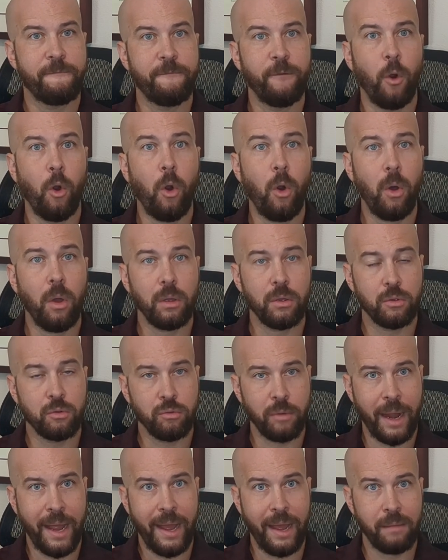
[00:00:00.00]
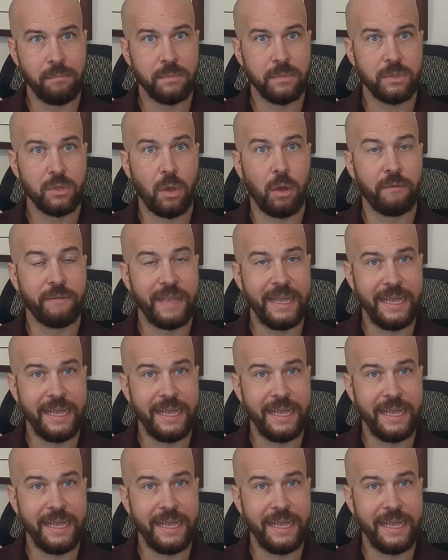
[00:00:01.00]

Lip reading: 4 grams of